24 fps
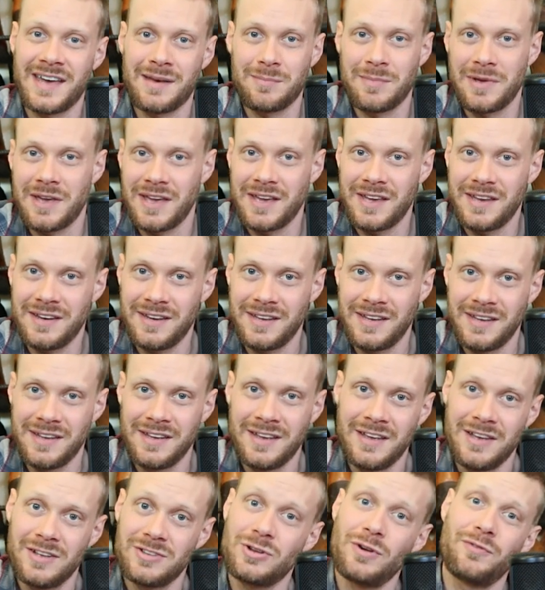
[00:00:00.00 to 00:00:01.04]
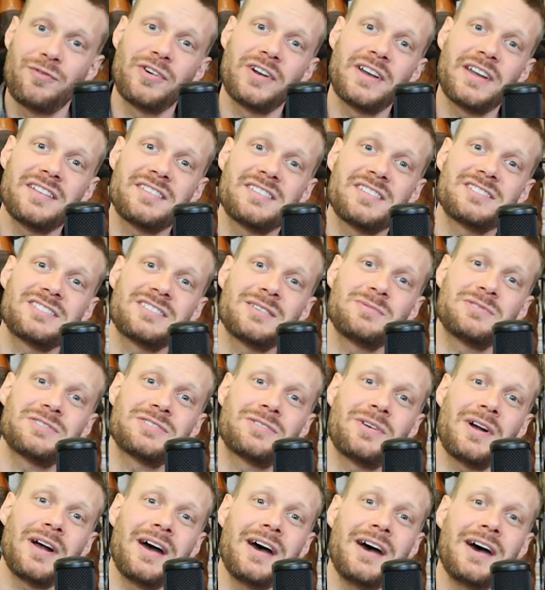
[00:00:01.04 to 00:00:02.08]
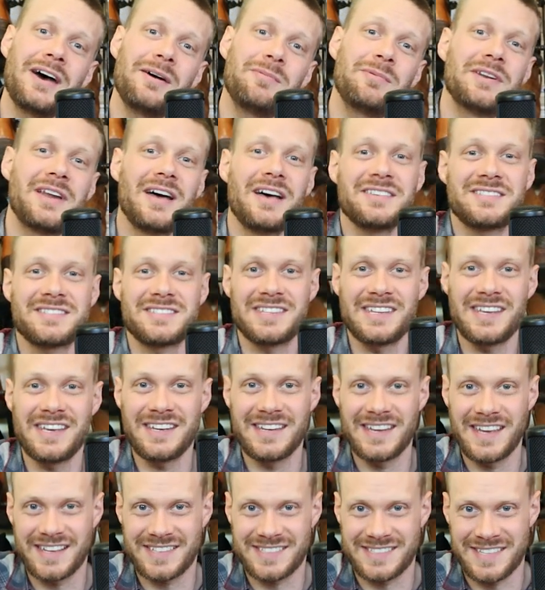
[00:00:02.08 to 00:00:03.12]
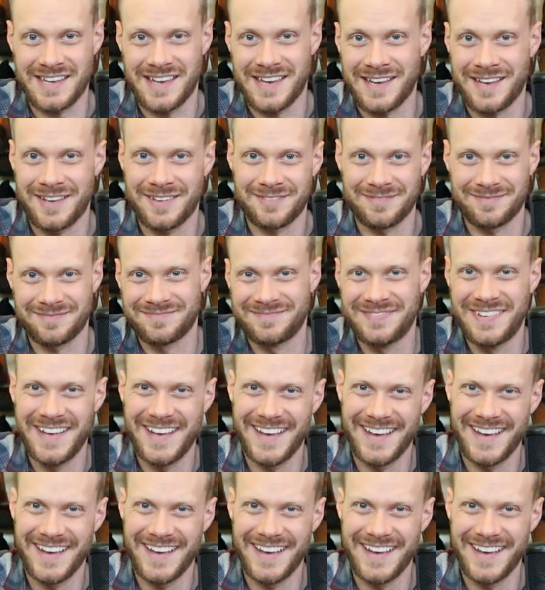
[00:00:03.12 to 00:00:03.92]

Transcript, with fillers: I made. Don't forget to subscribe, and I'll see you next time.